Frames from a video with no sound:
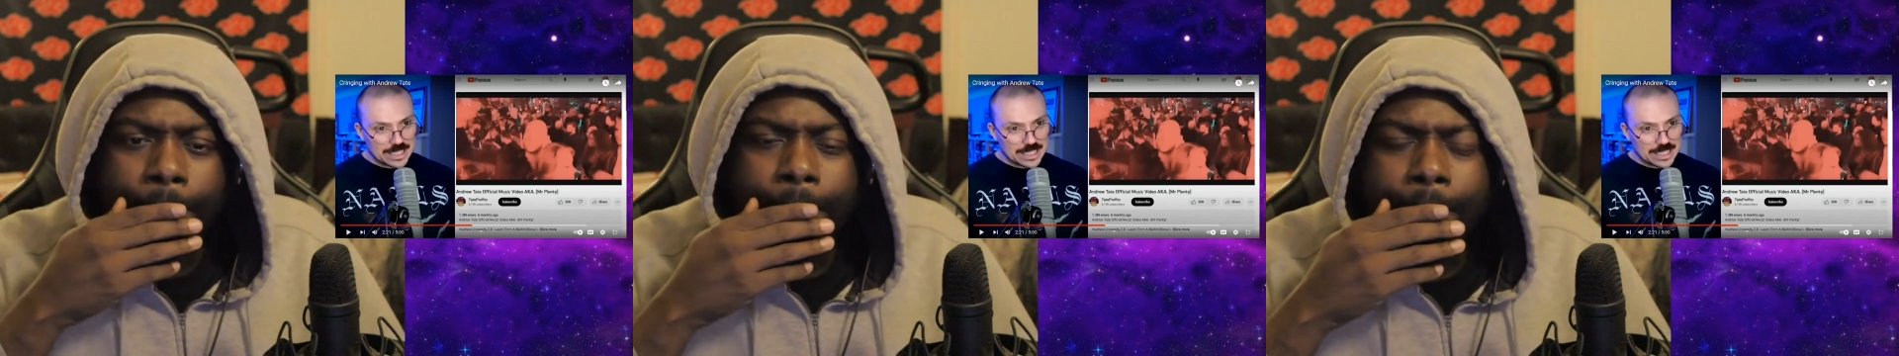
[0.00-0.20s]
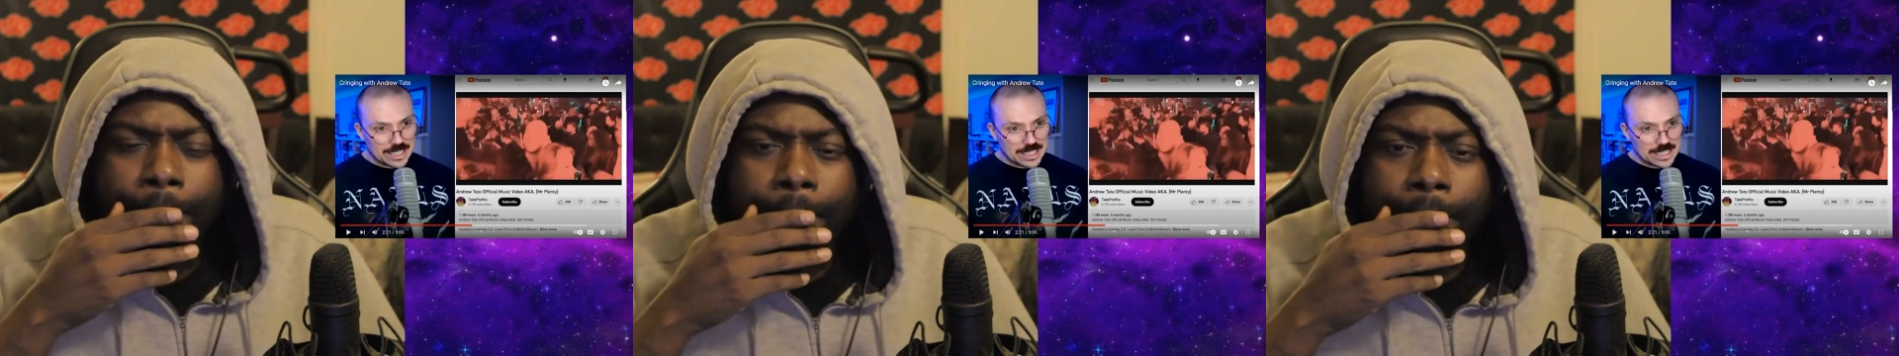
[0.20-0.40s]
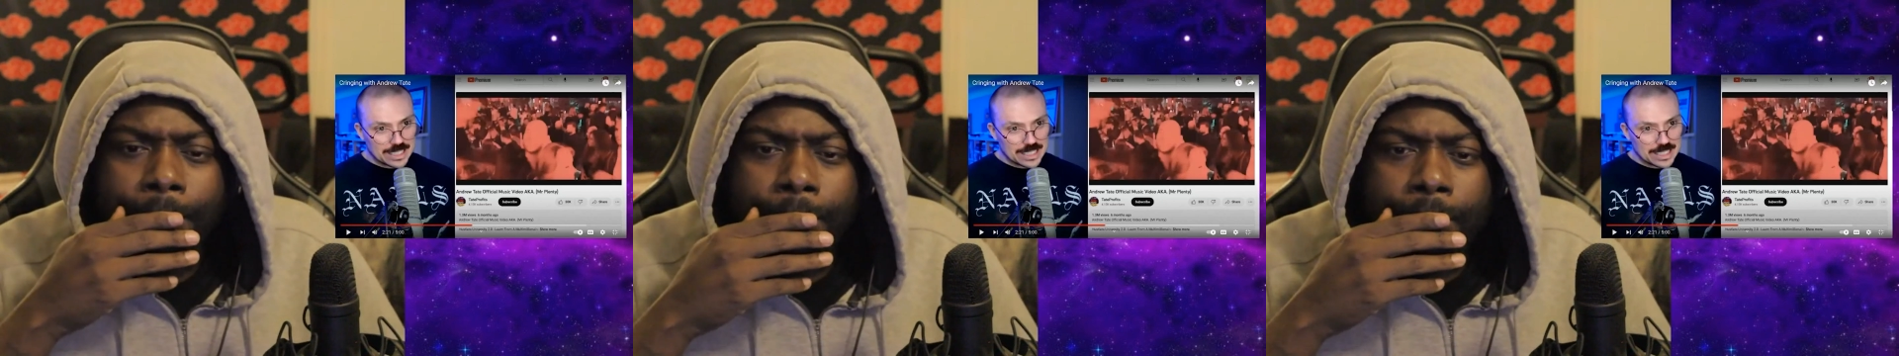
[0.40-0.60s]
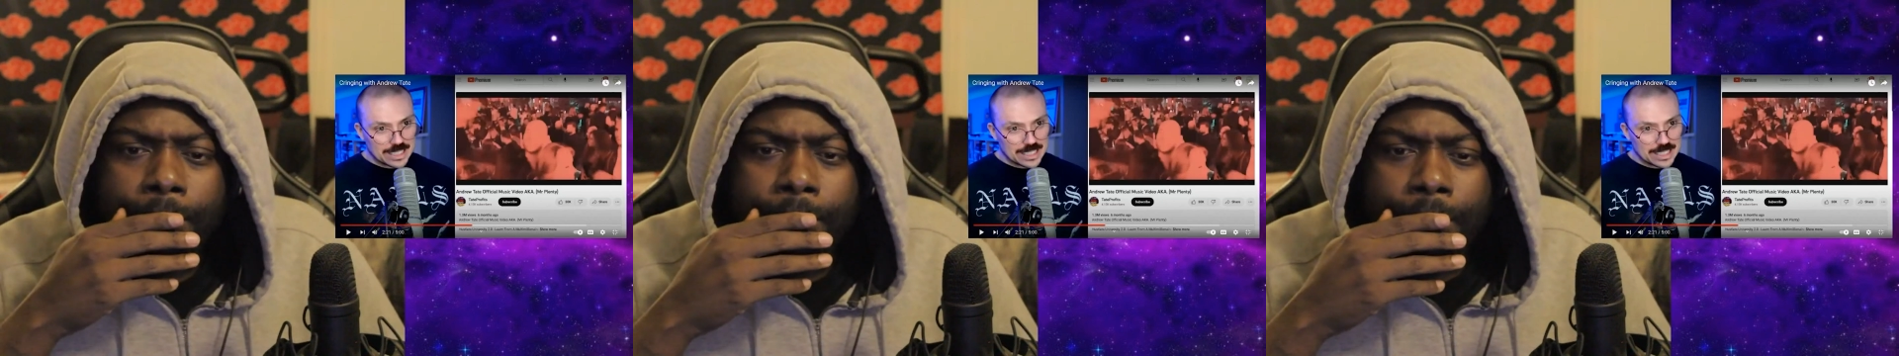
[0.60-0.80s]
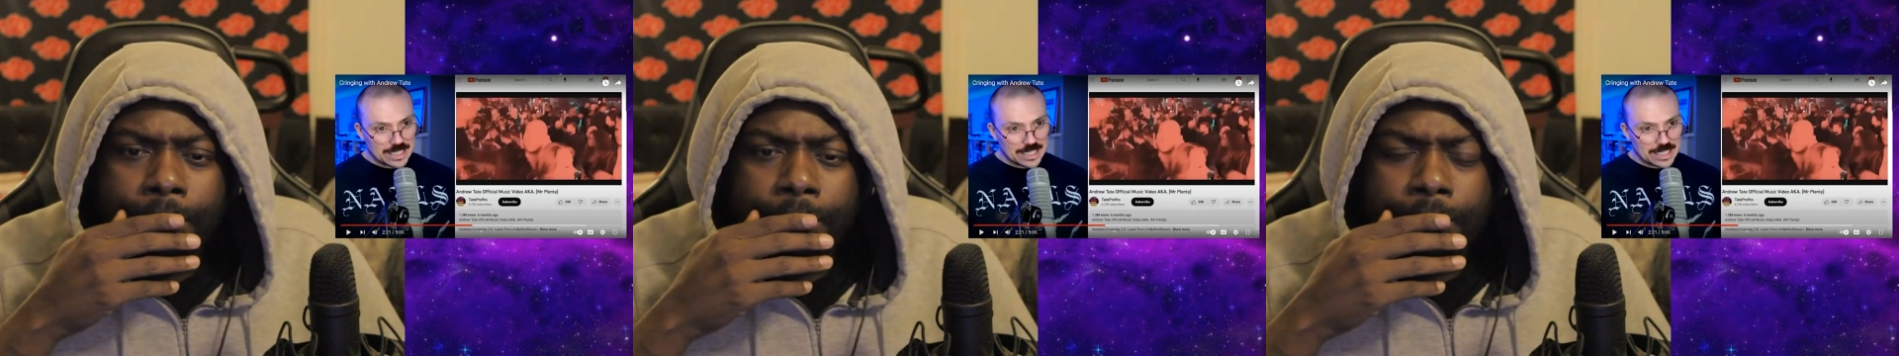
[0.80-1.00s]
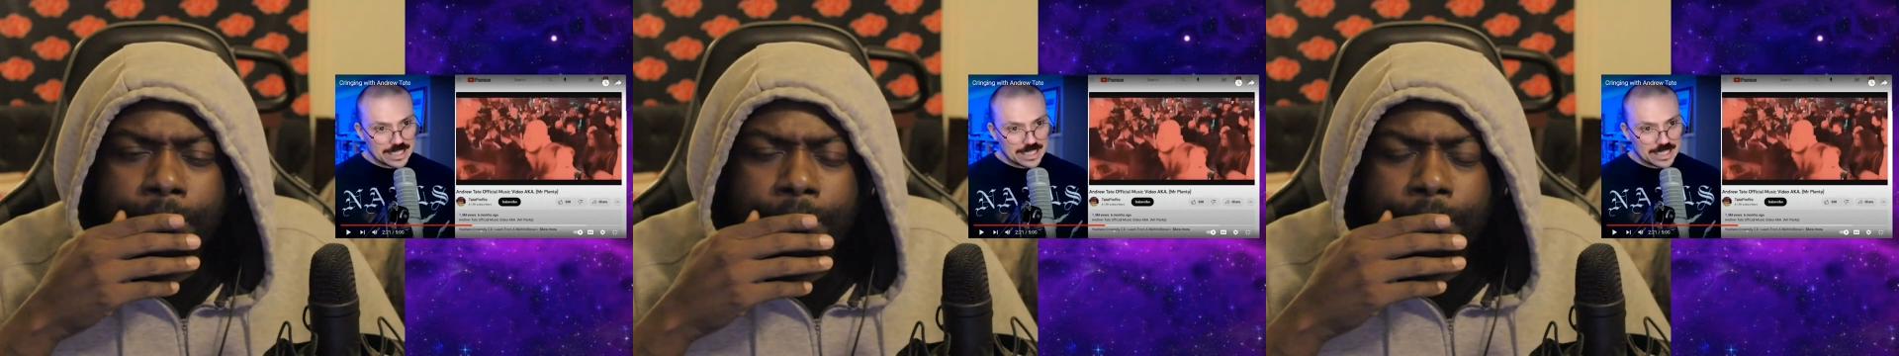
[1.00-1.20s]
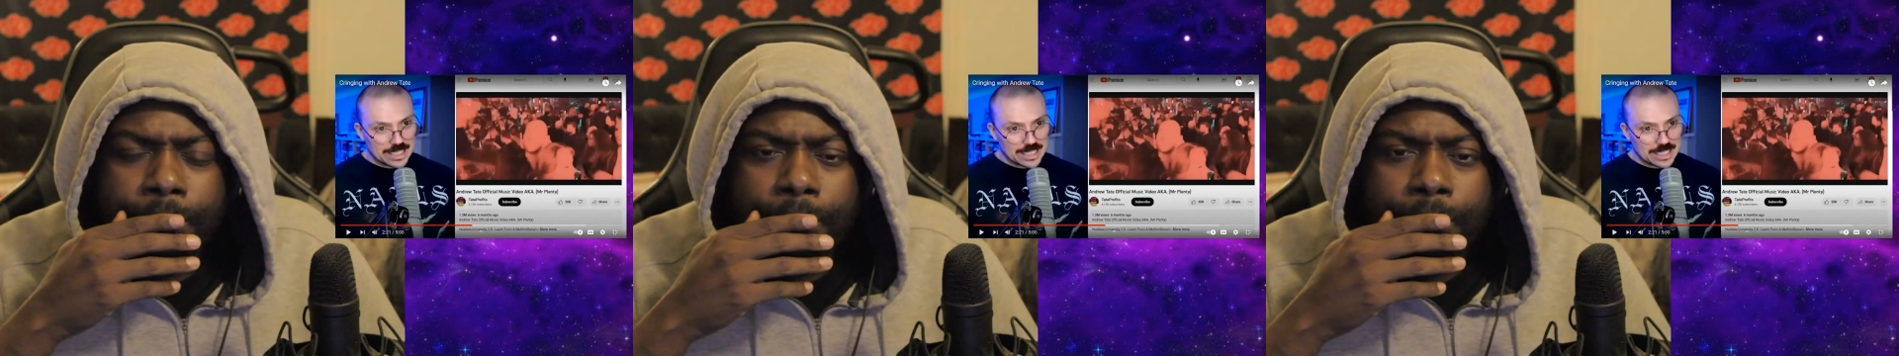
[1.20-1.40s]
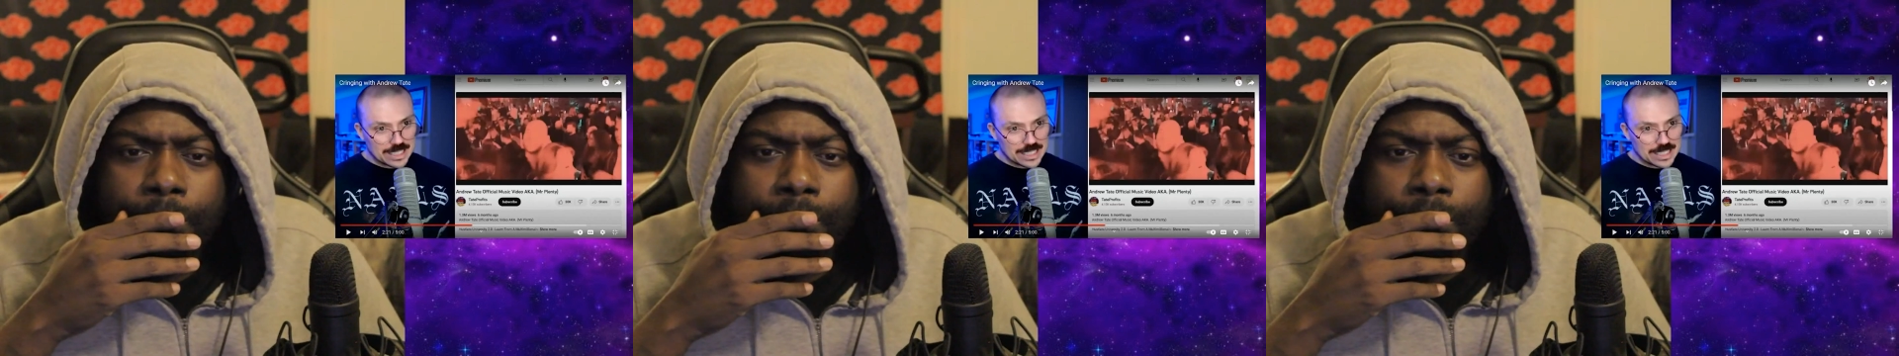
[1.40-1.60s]

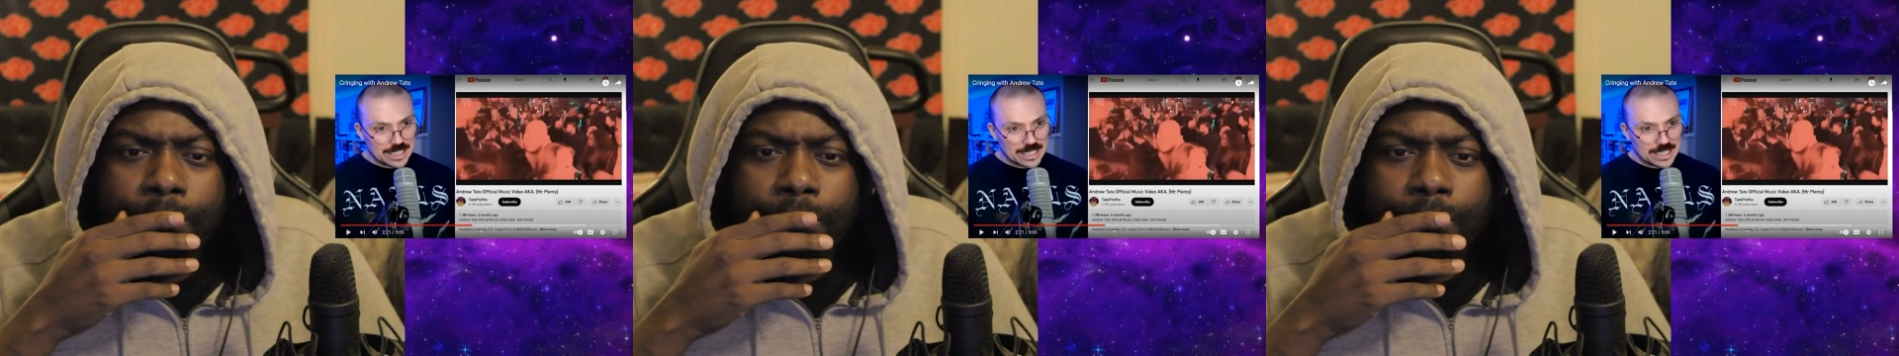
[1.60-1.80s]
[no speech]